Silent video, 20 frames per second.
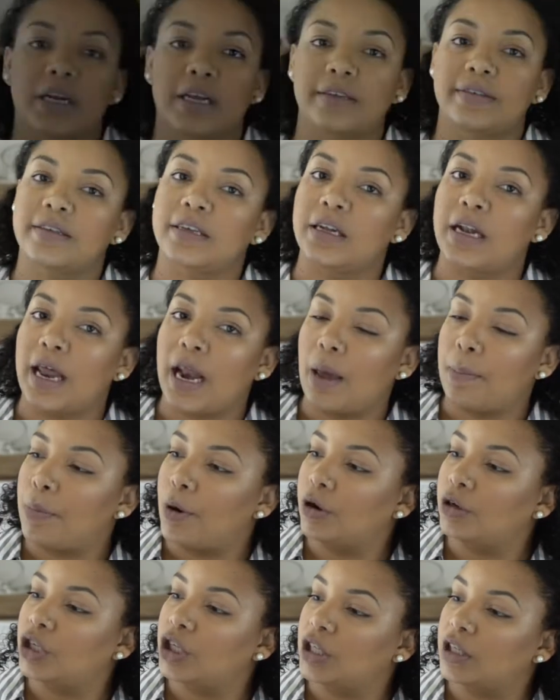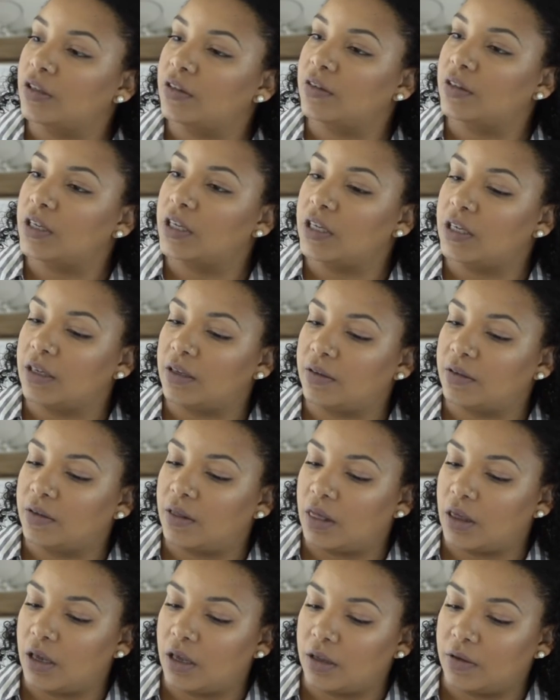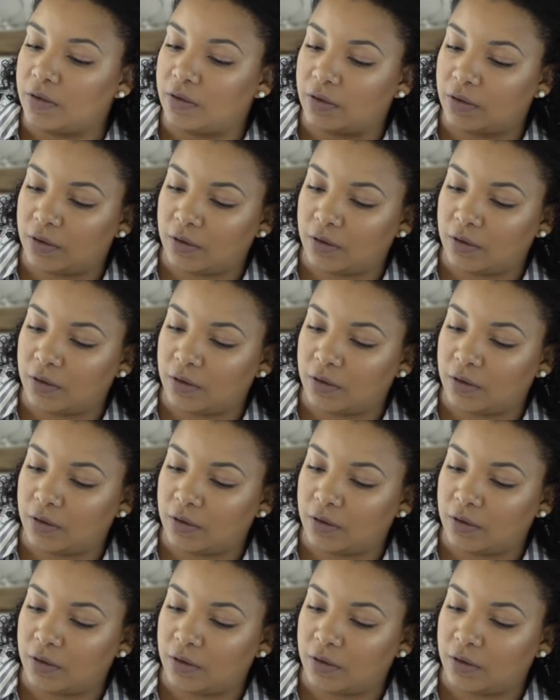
next thing that I purchased is this